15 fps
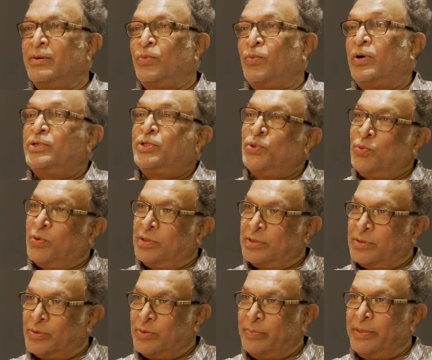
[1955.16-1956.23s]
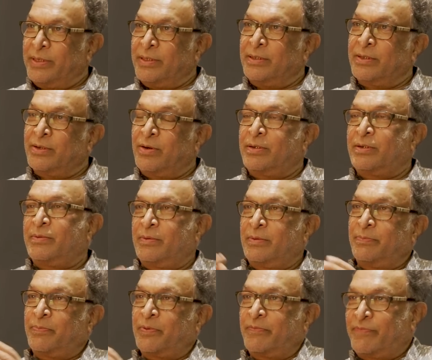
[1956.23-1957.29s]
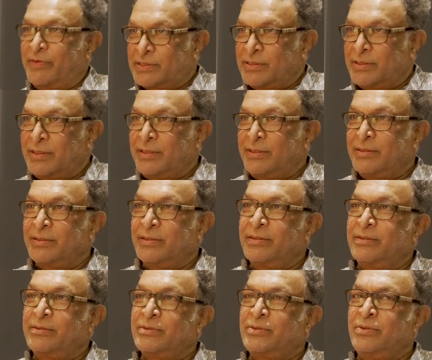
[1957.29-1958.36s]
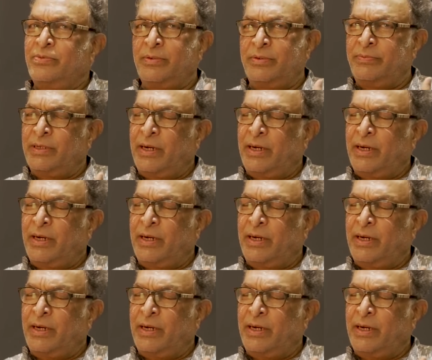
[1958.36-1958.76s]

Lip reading: what you wanted to be, not professionally. So